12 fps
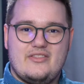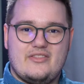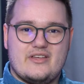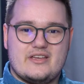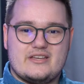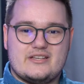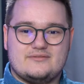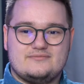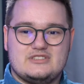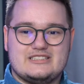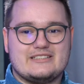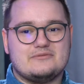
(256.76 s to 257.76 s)
They
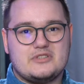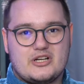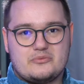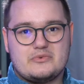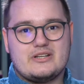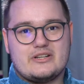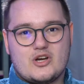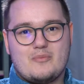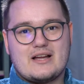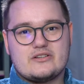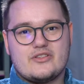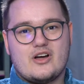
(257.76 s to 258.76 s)
said, you need to go
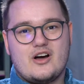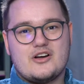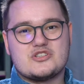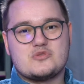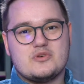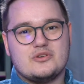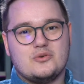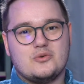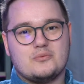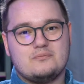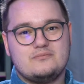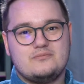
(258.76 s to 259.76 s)
back to the
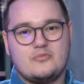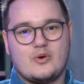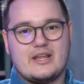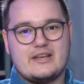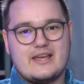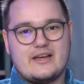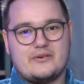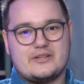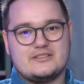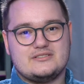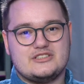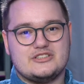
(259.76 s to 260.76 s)
hospital right now.
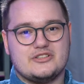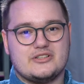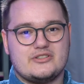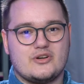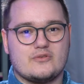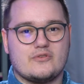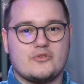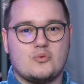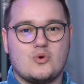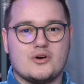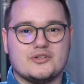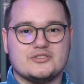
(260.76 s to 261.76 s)
She took a turn for the
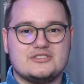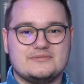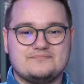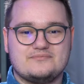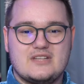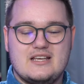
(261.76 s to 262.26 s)
worse. And